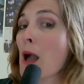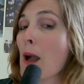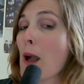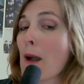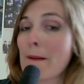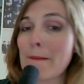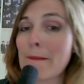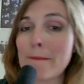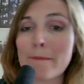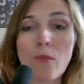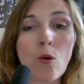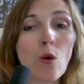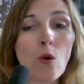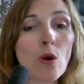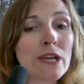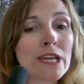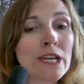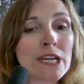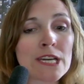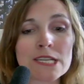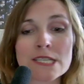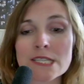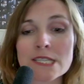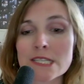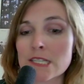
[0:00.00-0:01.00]
boy
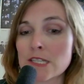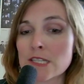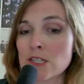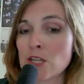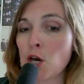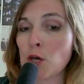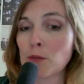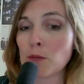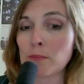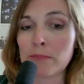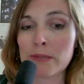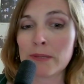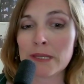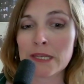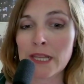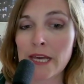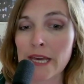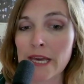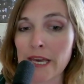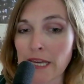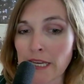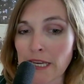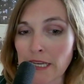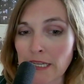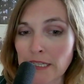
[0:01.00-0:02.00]
is not
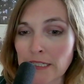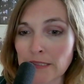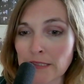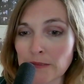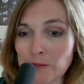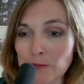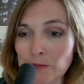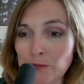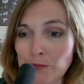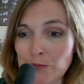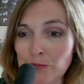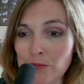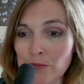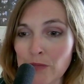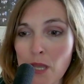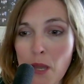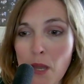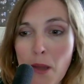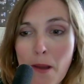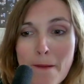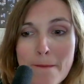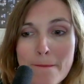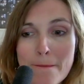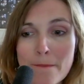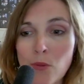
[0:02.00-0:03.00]
playing.
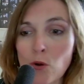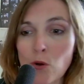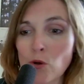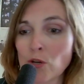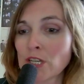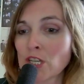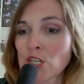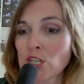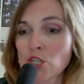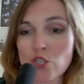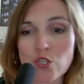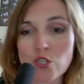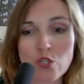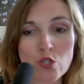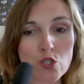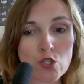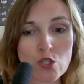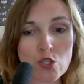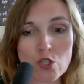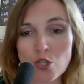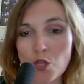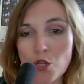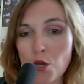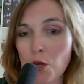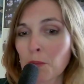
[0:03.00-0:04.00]
Boy he's just
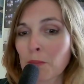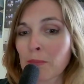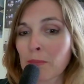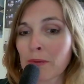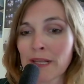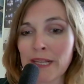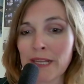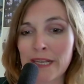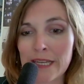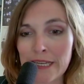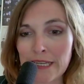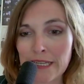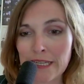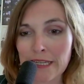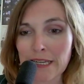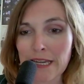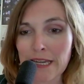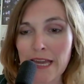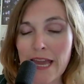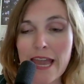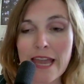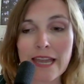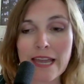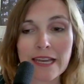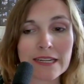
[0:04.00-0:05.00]
not playing,
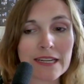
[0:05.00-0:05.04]
and